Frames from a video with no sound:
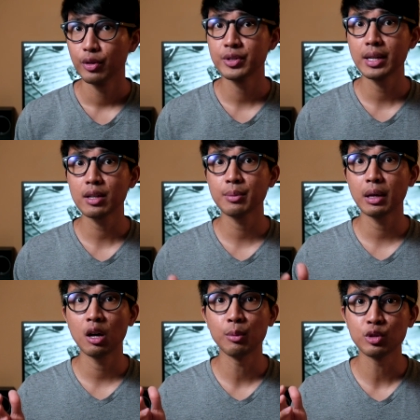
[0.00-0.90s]
There's doubts
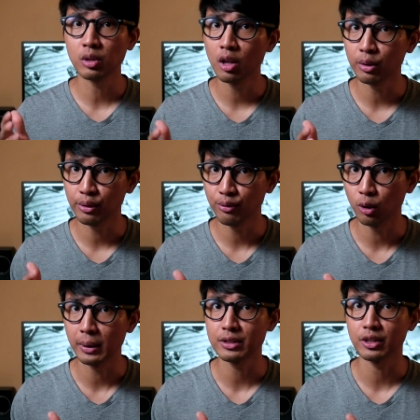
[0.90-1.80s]
about how much longer the
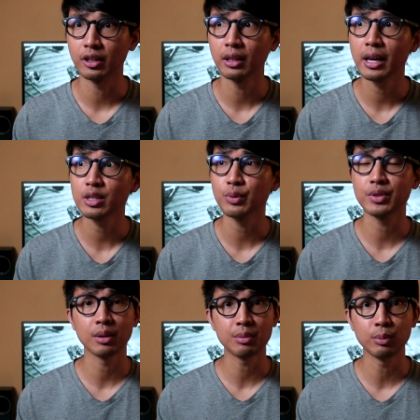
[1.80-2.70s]
format's gonna last, with
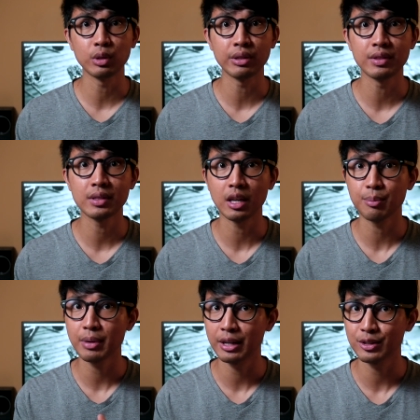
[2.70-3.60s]
some people even
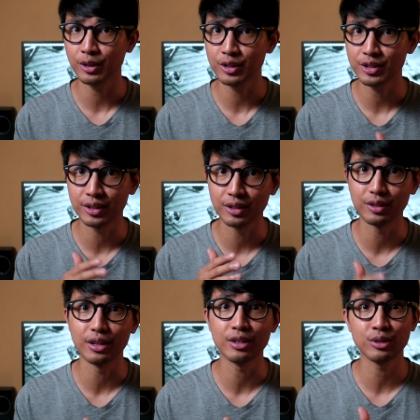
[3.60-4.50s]
saying Panasonic's gonna
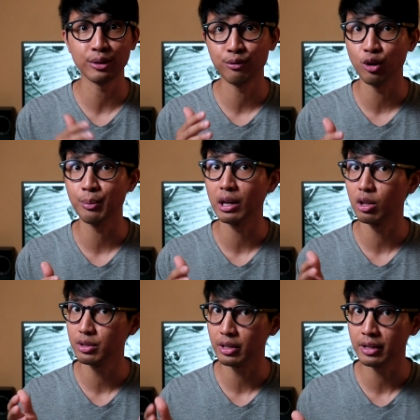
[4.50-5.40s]
ditch the format
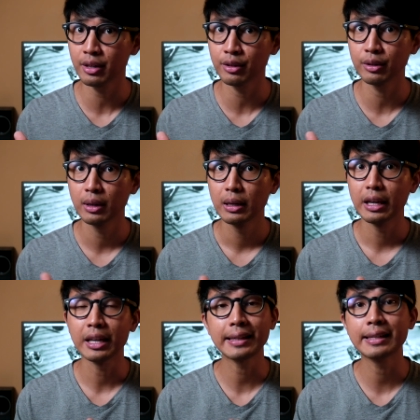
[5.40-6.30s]
altogether,
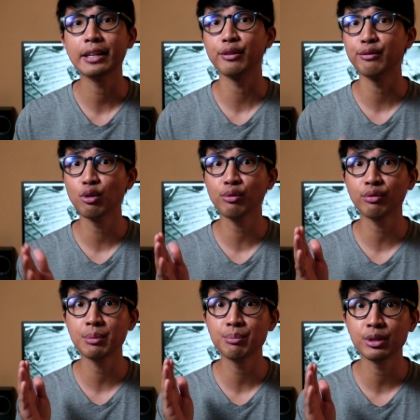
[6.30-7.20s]
and I get it, full
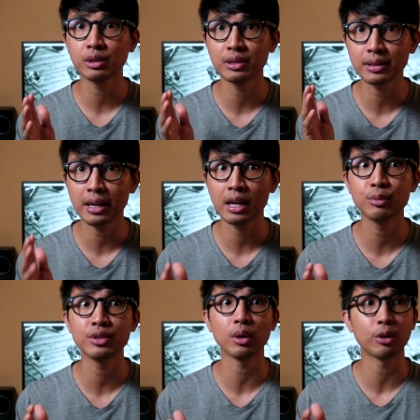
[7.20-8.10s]
frame mirrorless
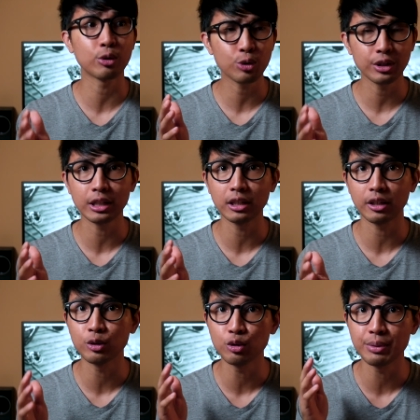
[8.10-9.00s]
cameras are trending like
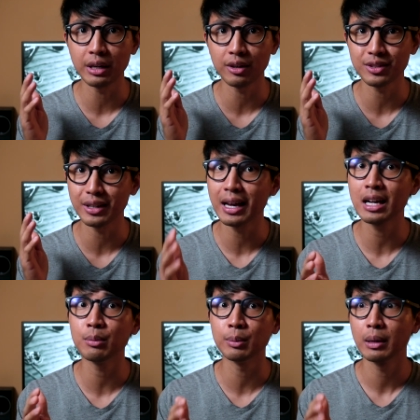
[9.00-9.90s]
a new Beyonce
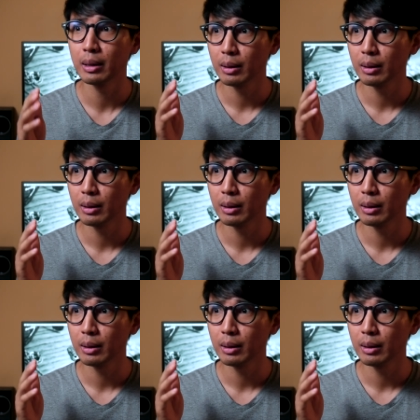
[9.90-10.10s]
album,